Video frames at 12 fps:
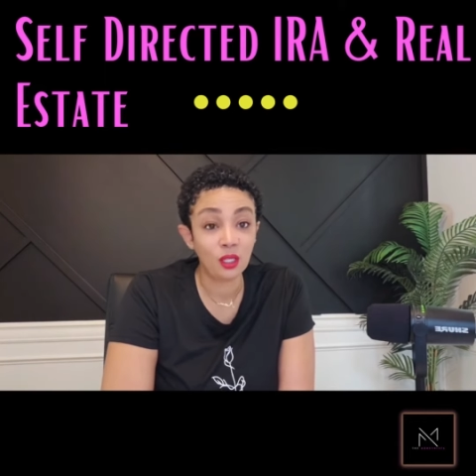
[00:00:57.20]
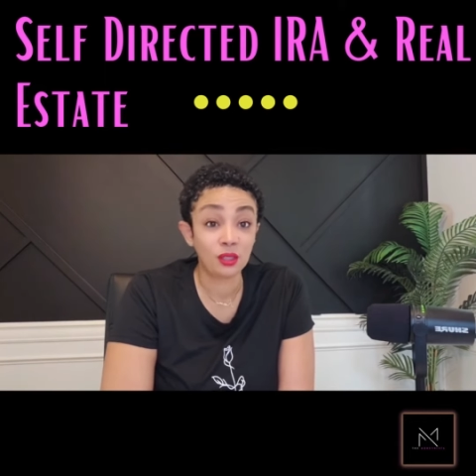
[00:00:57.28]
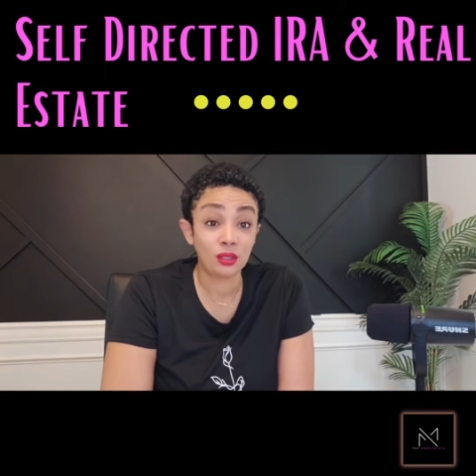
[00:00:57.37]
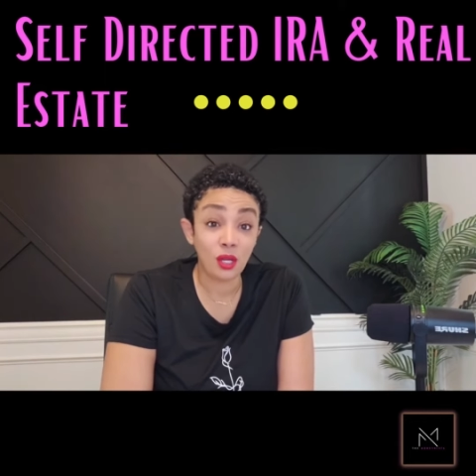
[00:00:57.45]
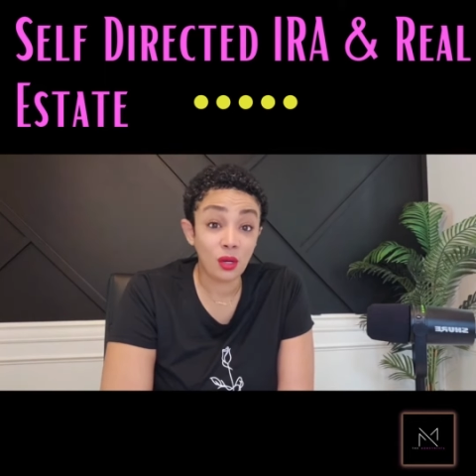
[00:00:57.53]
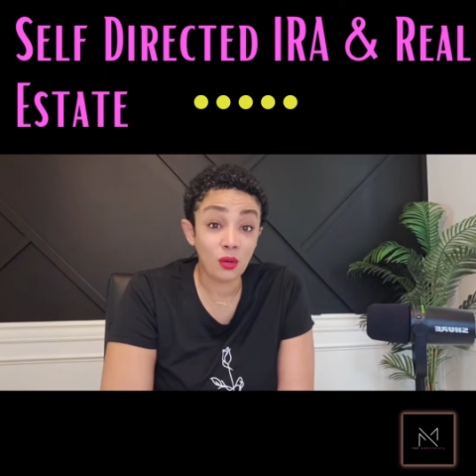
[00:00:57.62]

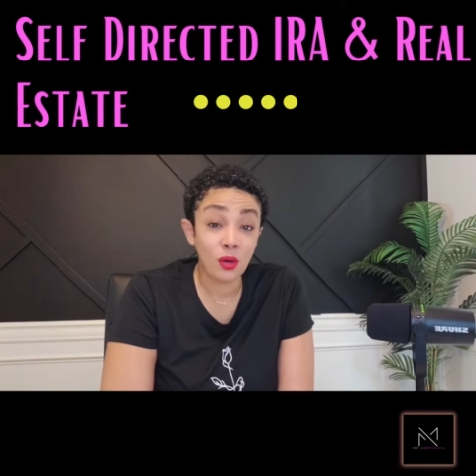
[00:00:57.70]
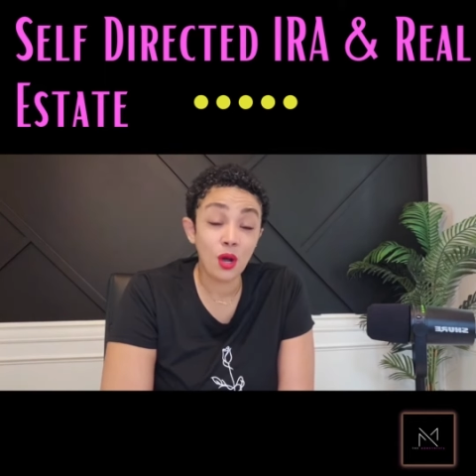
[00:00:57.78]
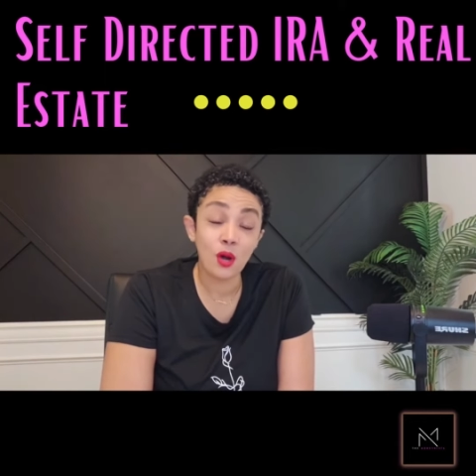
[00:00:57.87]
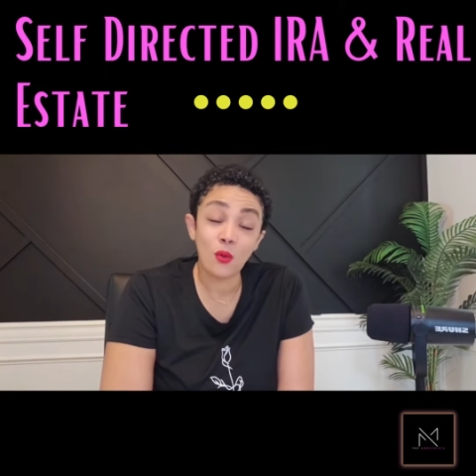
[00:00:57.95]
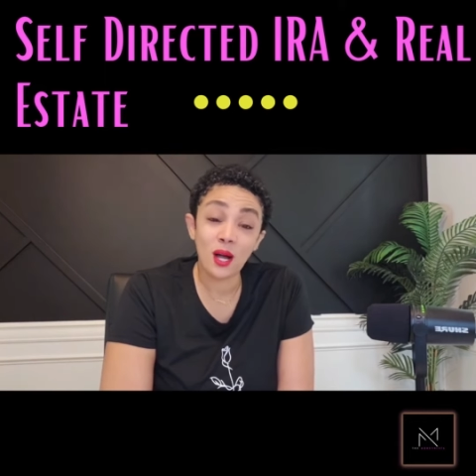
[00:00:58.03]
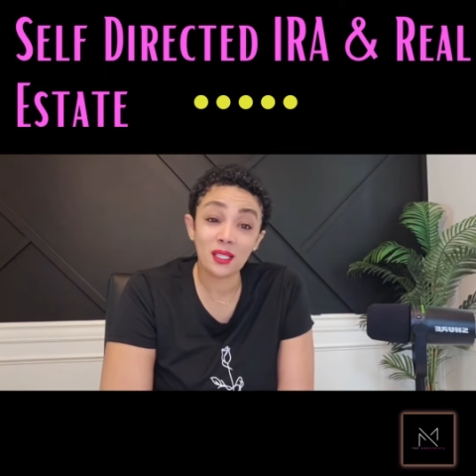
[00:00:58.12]
So,
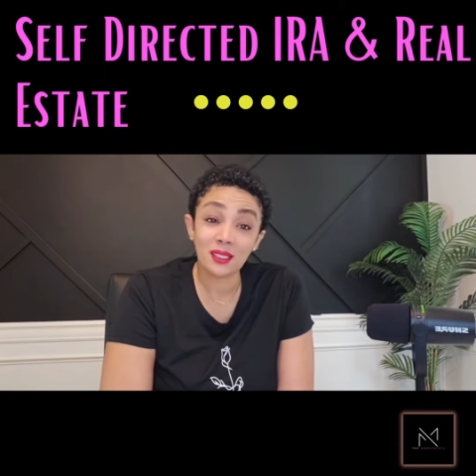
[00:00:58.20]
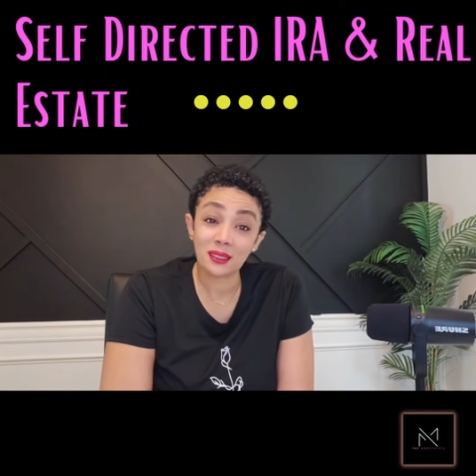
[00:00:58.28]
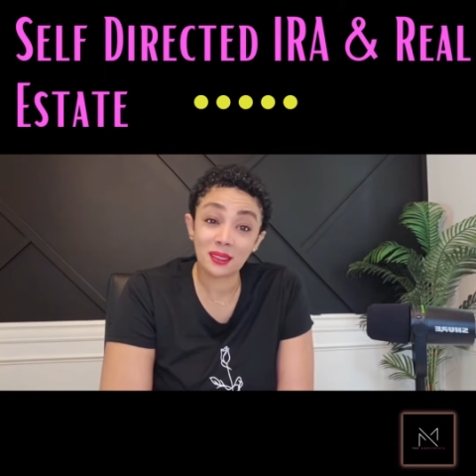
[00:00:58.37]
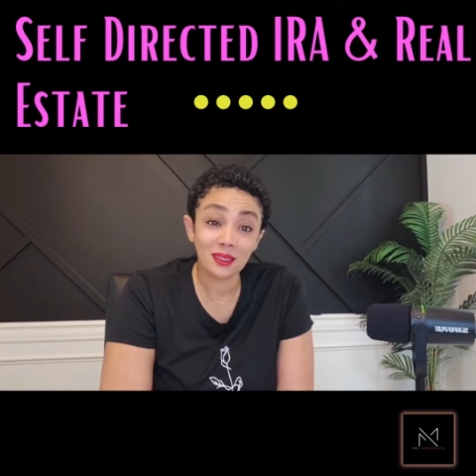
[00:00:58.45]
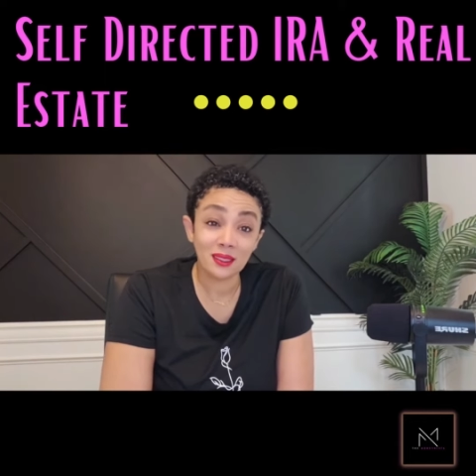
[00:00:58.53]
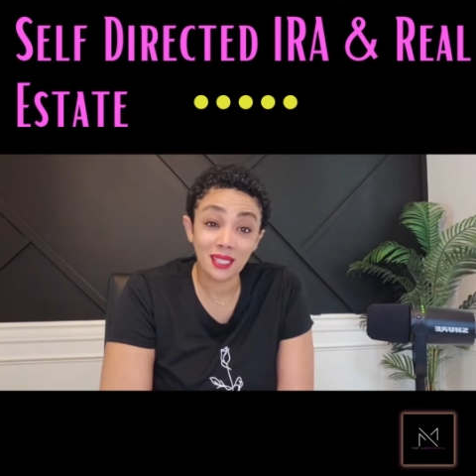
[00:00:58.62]
while it
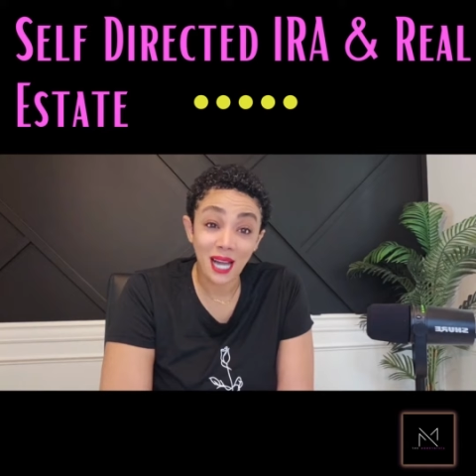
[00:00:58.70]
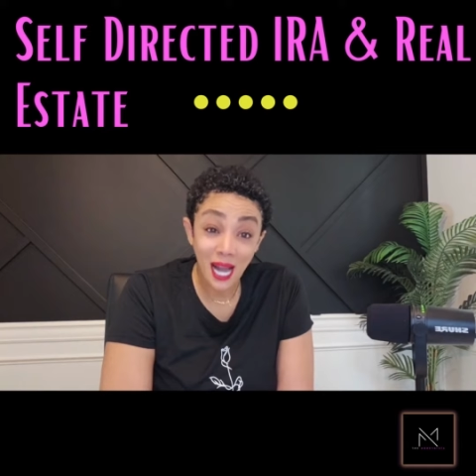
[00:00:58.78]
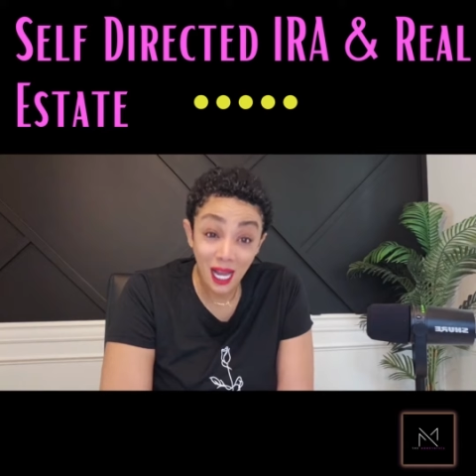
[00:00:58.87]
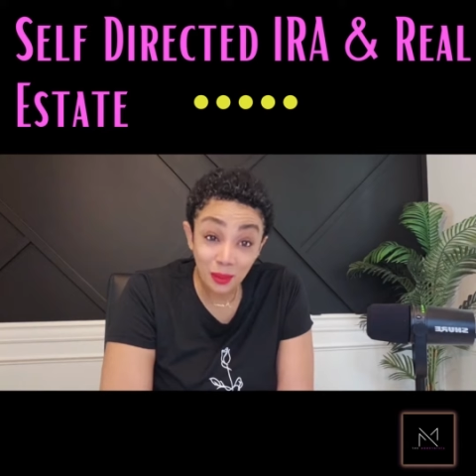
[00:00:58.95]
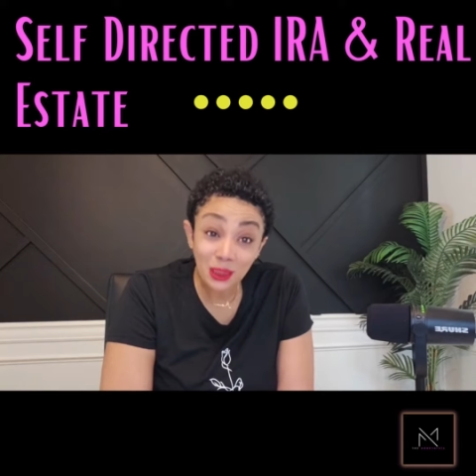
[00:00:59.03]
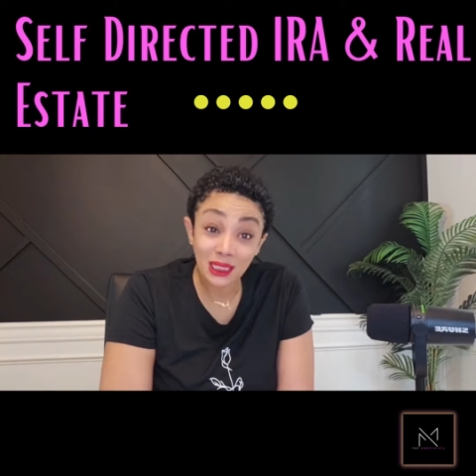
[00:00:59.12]
is a good
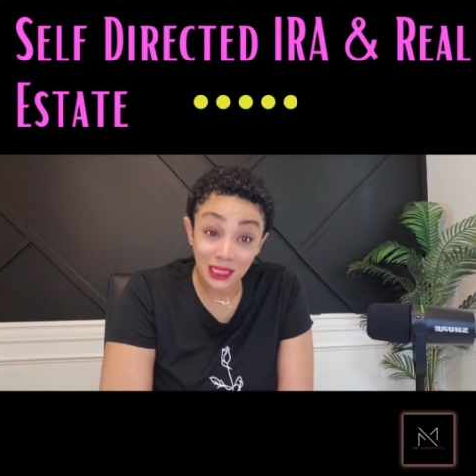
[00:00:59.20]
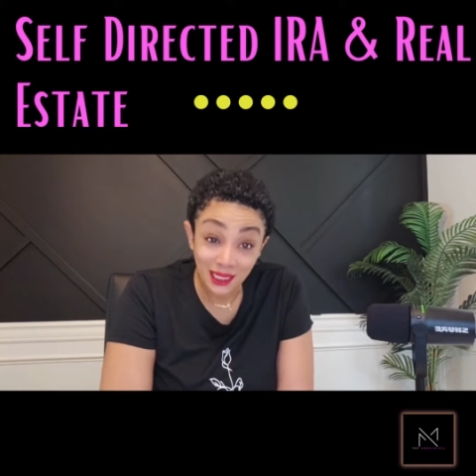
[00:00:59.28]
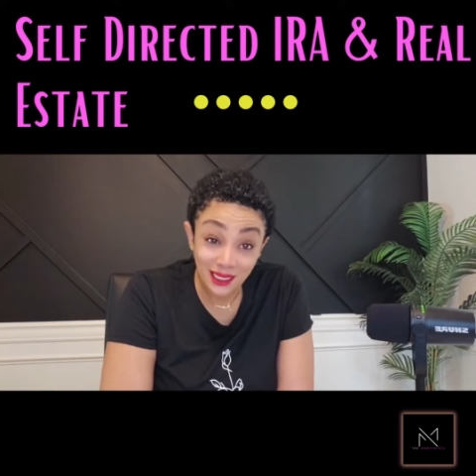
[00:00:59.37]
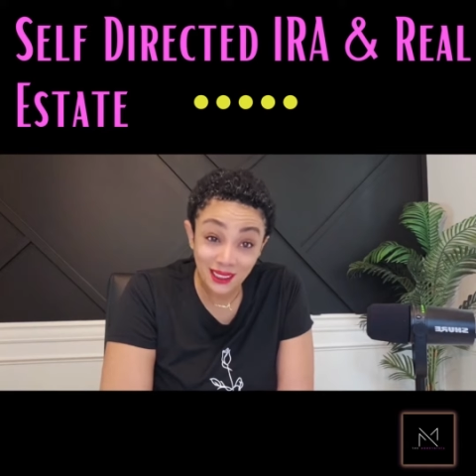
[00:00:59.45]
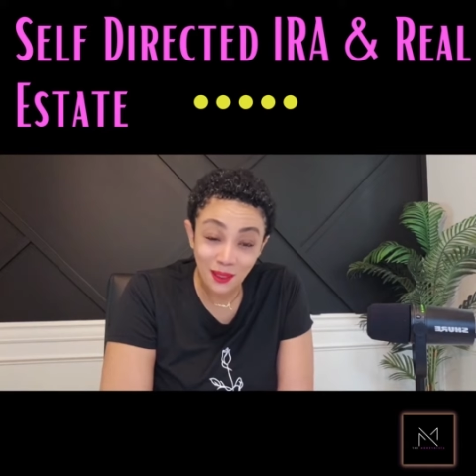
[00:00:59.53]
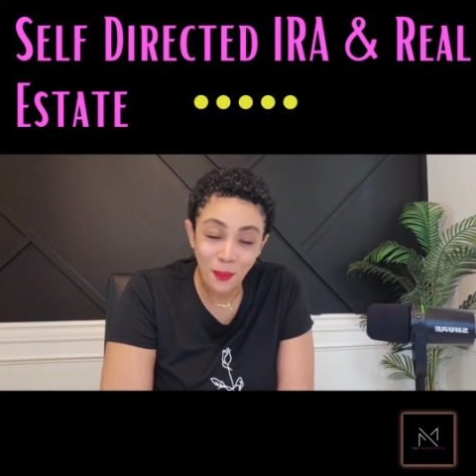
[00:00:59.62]

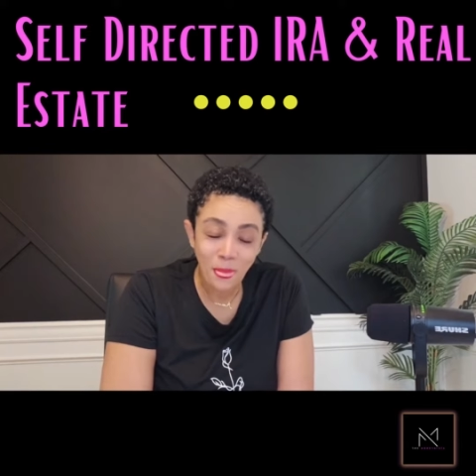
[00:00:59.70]
option,